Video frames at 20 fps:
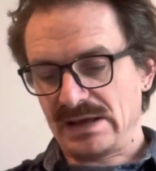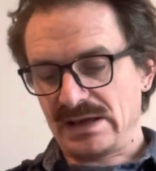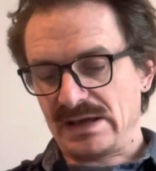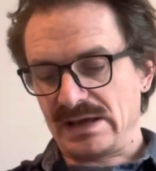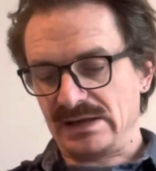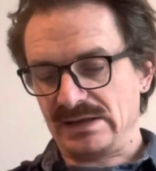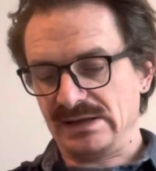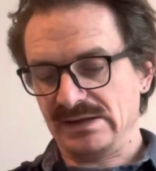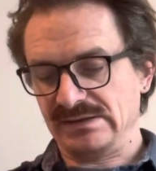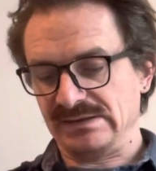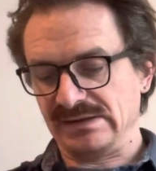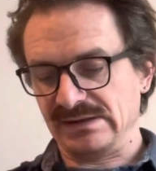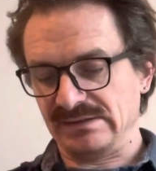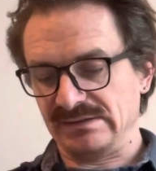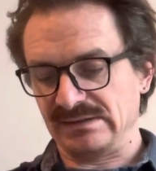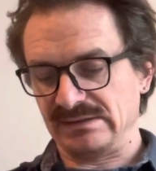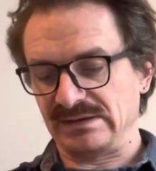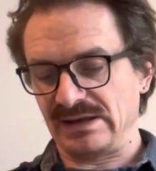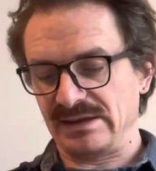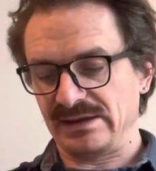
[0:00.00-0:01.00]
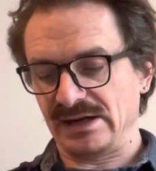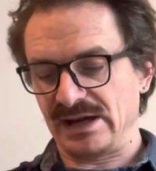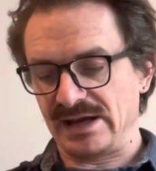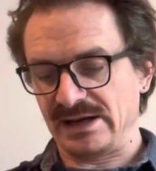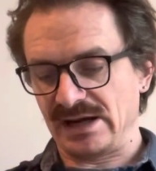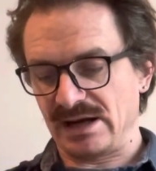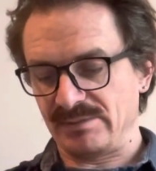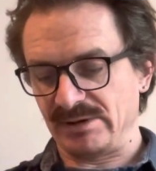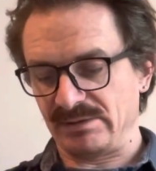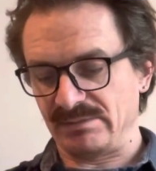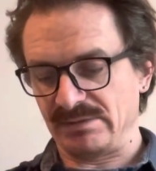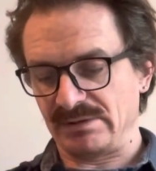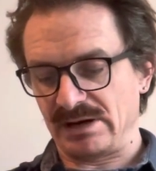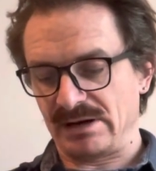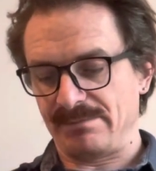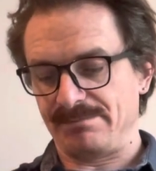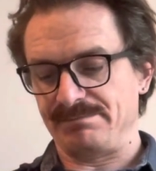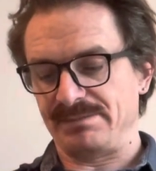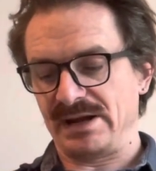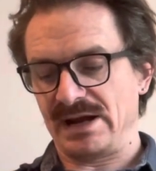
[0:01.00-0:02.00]
And he sees this other guy coming
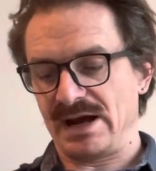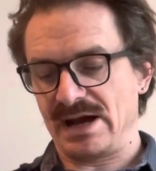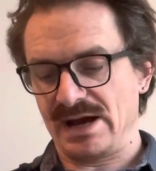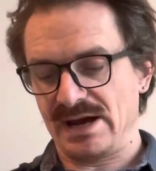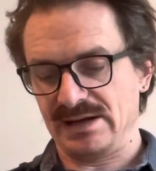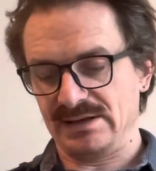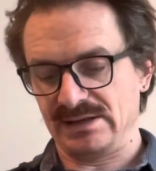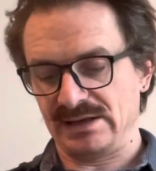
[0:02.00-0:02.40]
up behind